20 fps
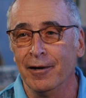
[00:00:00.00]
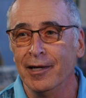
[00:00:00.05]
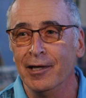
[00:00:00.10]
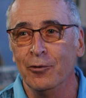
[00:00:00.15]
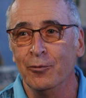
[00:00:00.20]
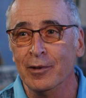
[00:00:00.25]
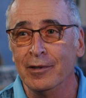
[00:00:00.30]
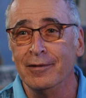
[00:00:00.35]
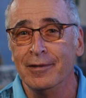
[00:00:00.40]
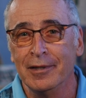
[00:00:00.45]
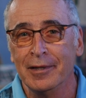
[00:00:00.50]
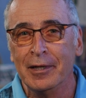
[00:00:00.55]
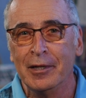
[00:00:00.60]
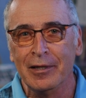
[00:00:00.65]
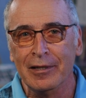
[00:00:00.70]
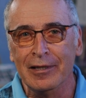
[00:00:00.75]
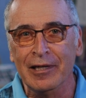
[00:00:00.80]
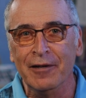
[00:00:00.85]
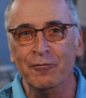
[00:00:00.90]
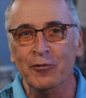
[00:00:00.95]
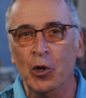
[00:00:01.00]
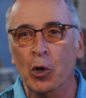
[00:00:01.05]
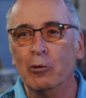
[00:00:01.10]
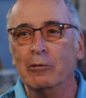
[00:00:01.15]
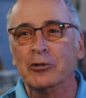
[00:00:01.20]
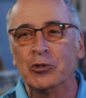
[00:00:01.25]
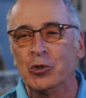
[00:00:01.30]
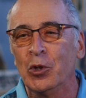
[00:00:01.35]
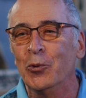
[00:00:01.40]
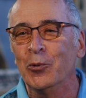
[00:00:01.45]
He would leave no
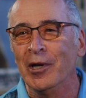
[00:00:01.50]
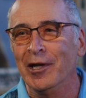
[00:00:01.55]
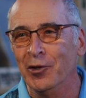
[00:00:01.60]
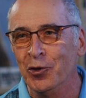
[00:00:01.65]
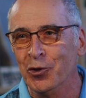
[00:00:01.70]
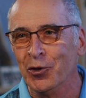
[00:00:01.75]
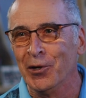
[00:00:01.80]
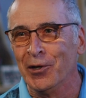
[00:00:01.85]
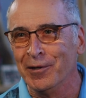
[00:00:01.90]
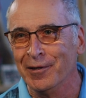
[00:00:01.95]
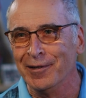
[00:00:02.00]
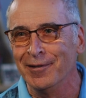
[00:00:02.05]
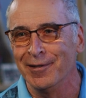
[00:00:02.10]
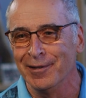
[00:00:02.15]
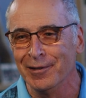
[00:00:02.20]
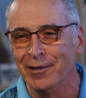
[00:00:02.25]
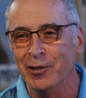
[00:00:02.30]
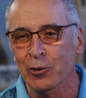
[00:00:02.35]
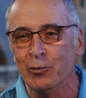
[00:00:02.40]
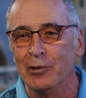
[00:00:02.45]
stone unturned until he